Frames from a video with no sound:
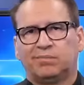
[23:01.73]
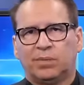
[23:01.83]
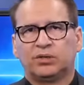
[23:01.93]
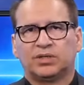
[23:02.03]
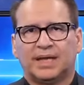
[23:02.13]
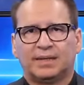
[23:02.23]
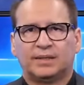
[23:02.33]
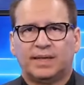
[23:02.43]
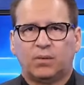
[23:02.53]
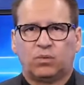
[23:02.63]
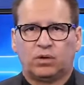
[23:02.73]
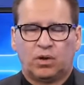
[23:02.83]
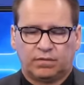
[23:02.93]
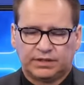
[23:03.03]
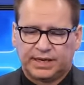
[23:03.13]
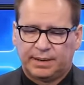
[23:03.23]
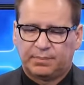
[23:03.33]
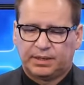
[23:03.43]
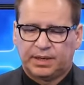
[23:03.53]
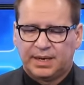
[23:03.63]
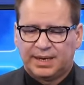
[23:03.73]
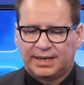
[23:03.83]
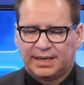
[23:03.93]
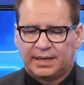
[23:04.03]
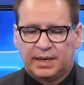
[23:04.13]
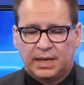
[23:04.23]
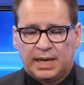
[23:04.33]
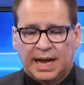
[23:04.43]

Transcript: Most likely that will over time. But again,